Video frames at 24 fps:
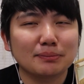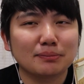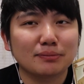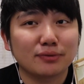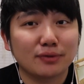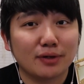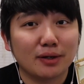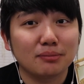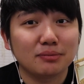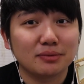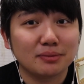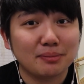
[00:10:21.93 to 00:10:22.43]

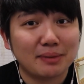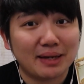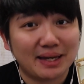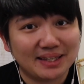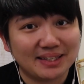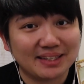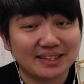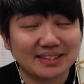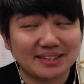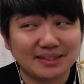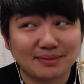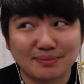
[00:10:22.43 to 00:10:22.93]

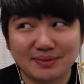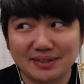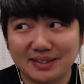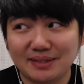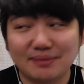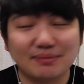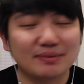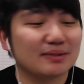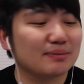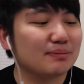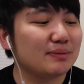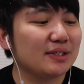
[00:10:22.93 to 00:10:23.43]
problematic
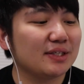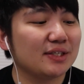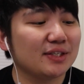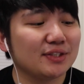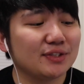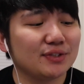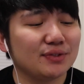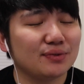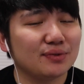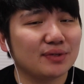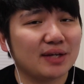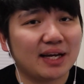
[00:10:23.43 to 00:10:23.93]
sometimes
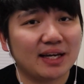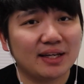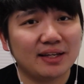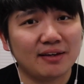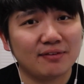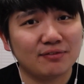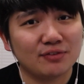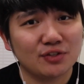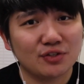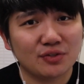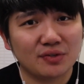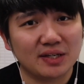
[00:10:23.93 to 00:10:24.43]
because you kind of
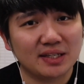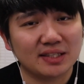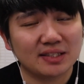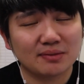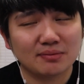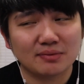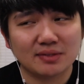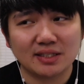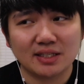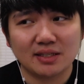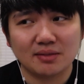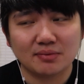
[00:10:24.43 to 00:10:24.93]
have to trade
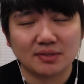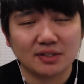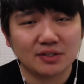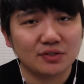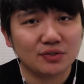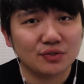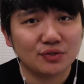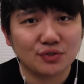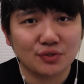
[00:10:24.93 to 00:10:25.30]
sometimes and you